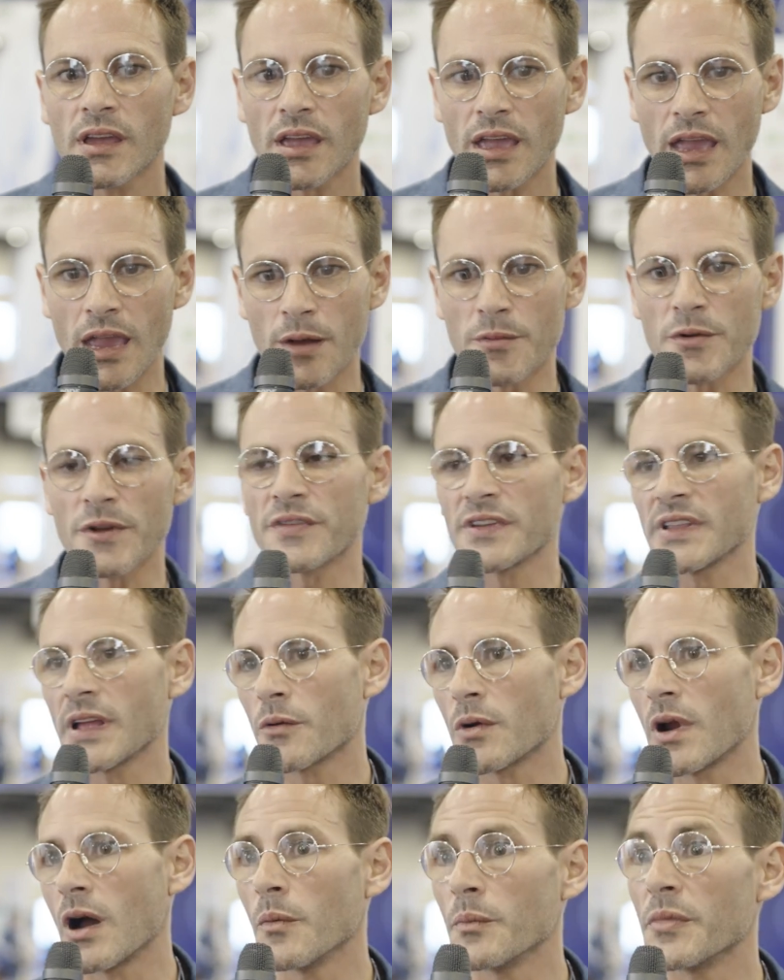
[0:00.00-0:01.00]
everything
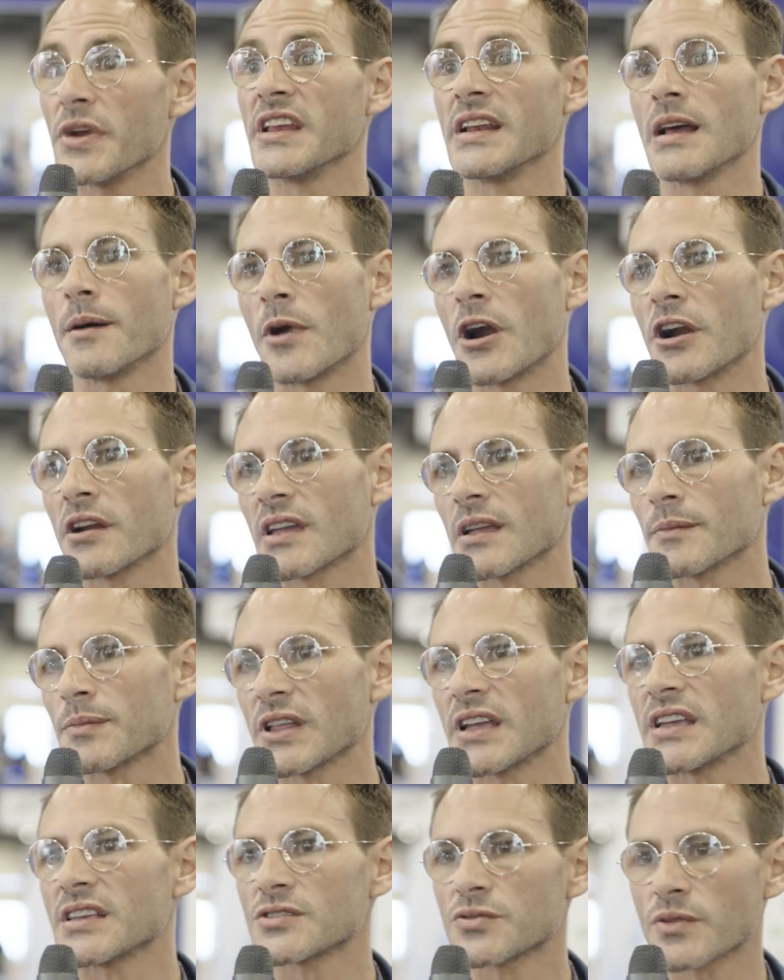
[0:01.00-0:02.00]
around being a
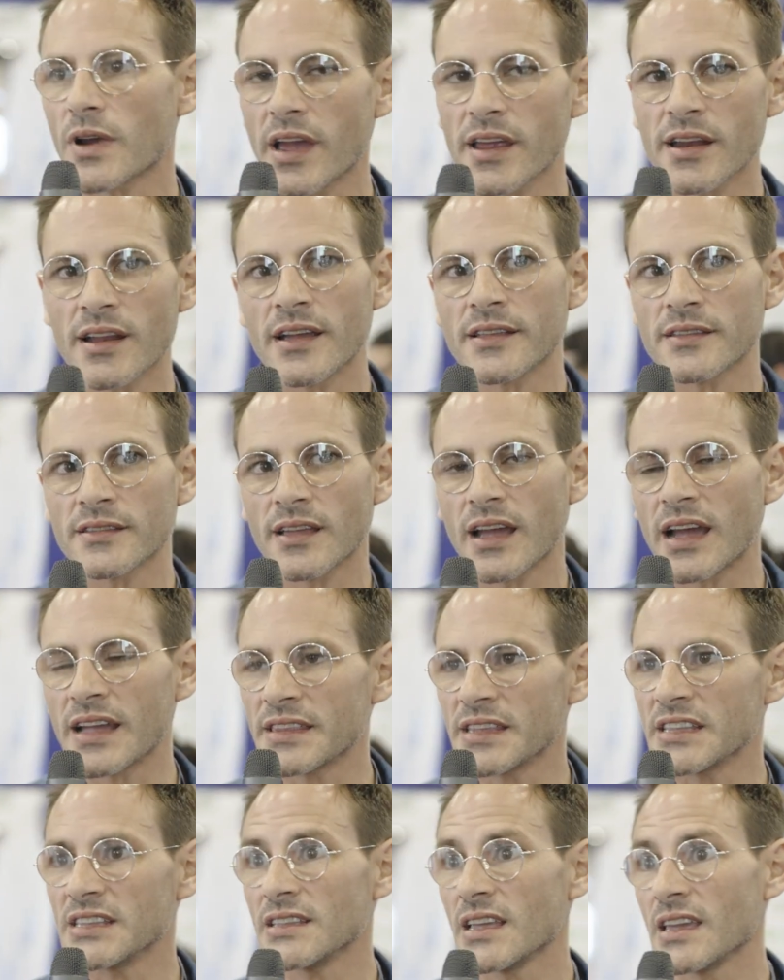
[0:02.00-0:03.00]
marketplace, right? And
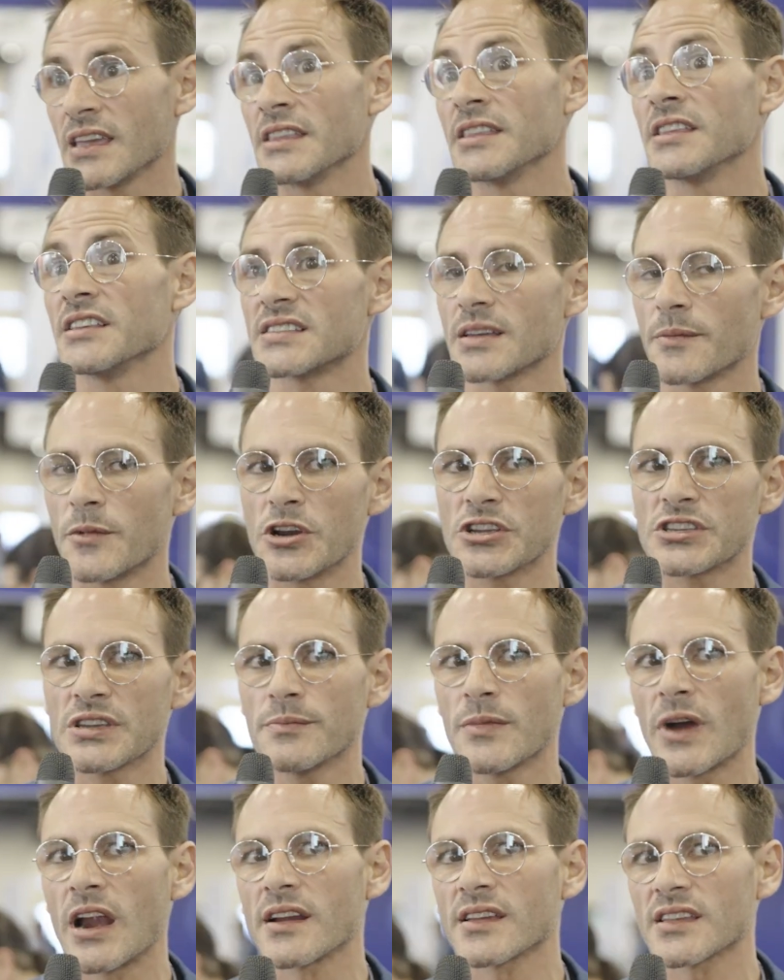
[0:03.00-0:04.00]
in these
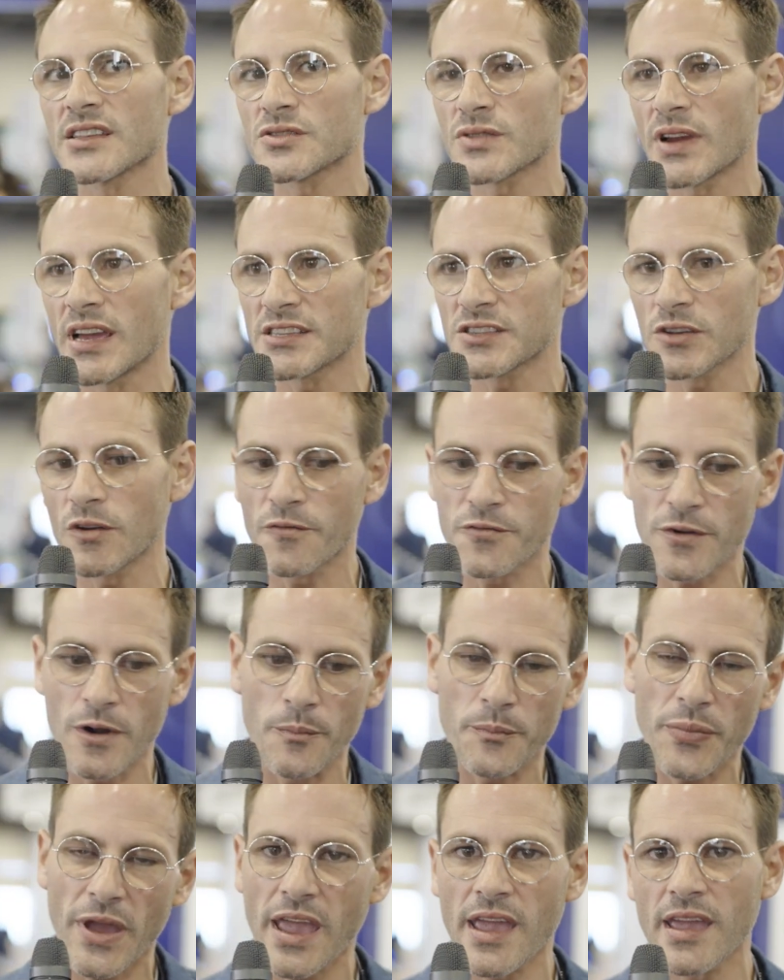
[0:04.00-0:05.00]
emerging markets, right? So
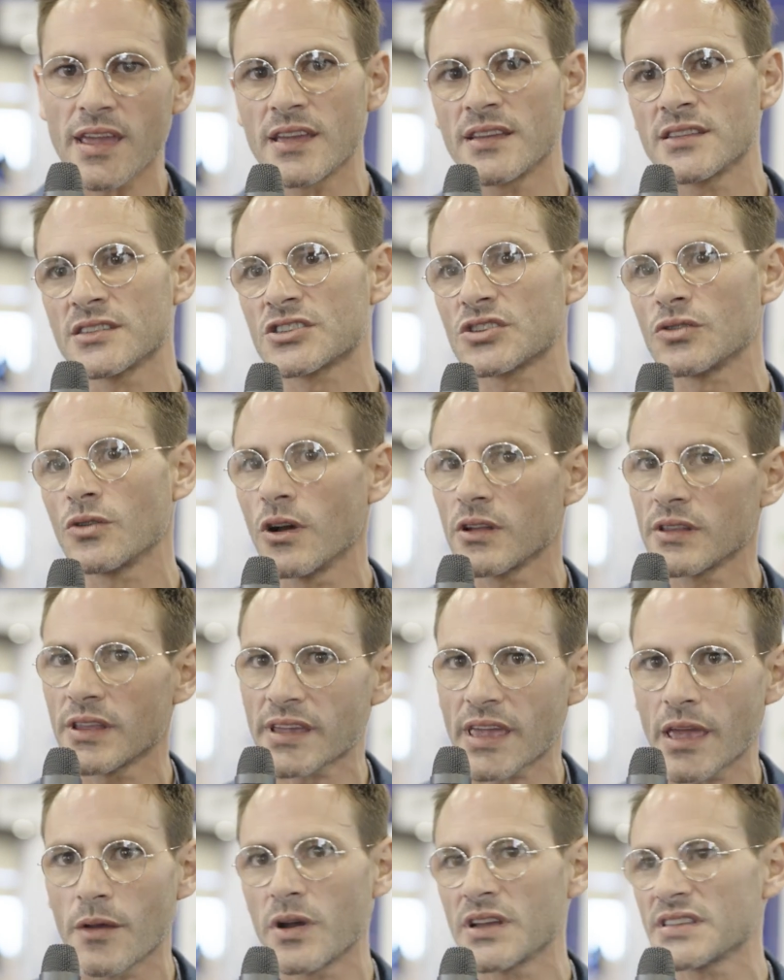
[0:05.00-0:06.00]
from pay-ins to all the
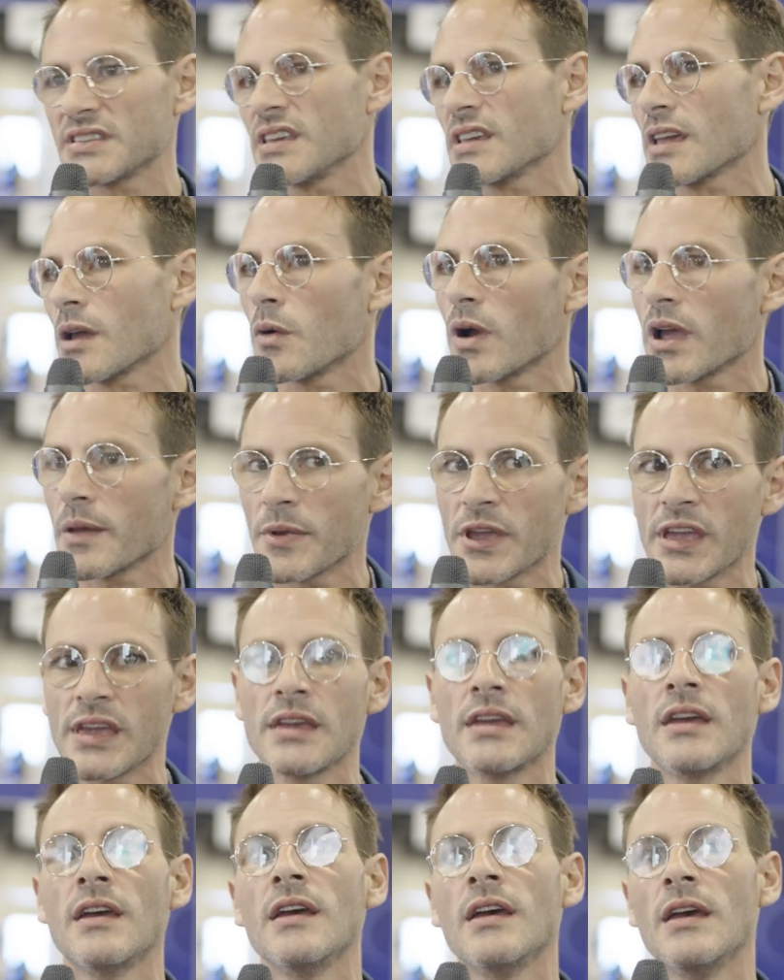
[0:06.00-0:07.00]
KYC,
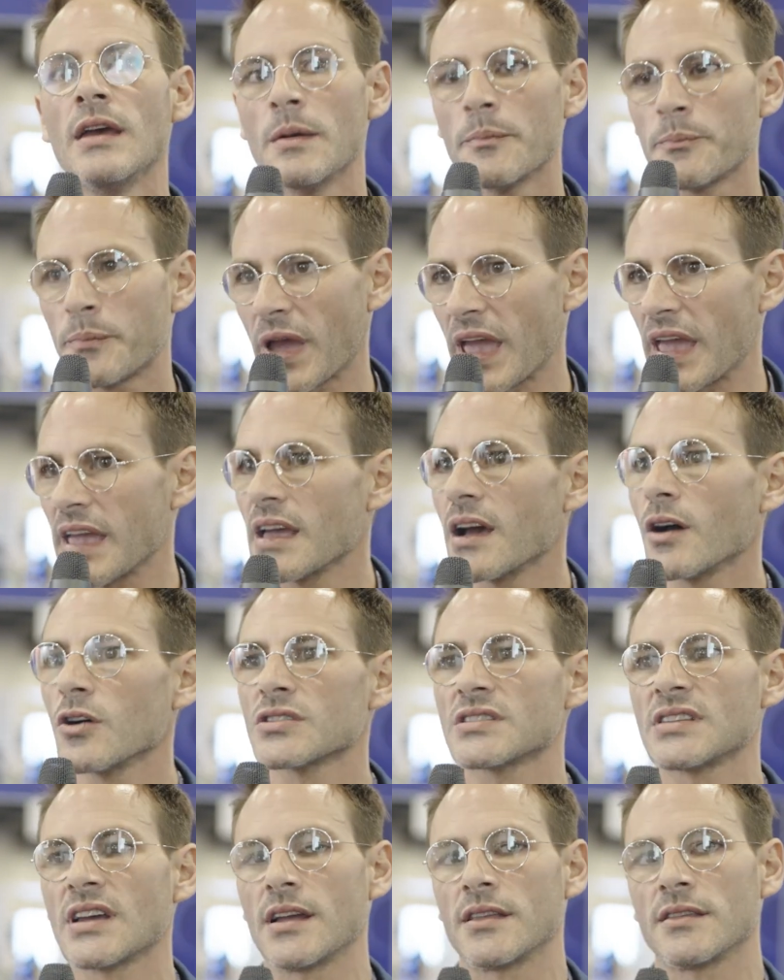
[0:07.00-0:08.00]
KYB,
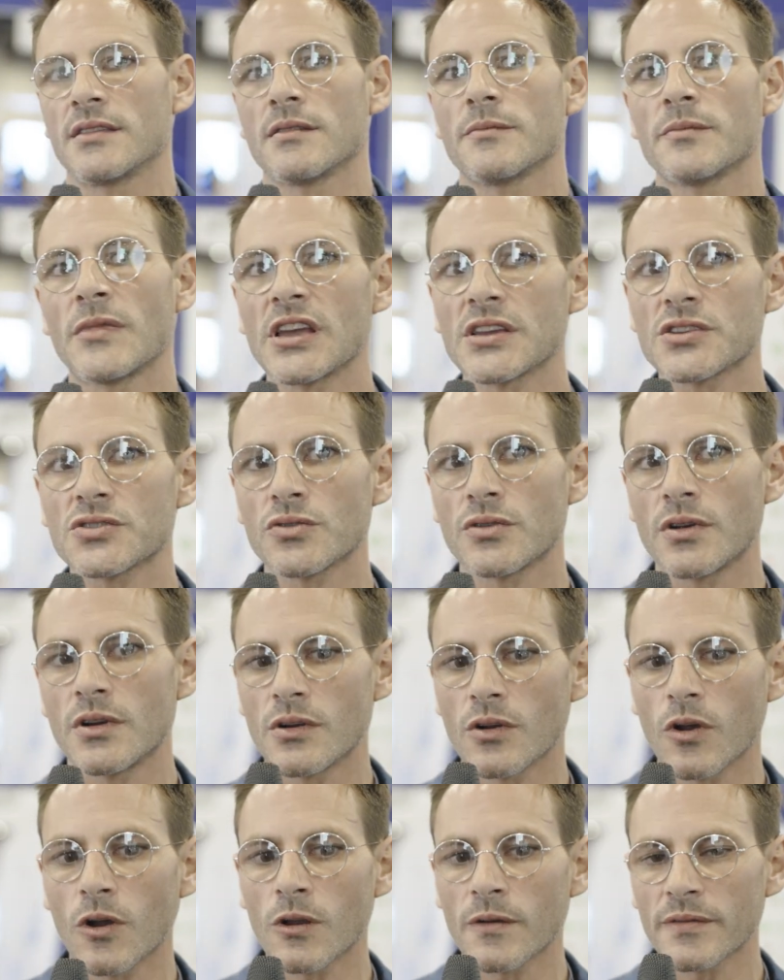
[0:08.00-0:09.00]
payouts, and make
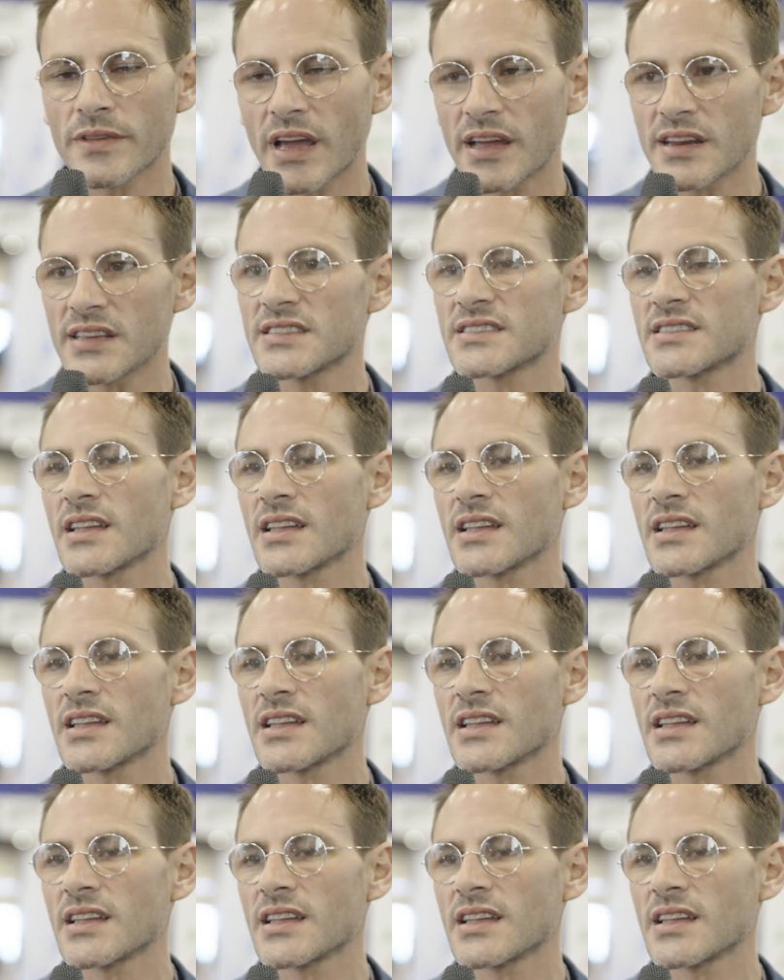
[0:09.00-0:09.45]
sure all of that is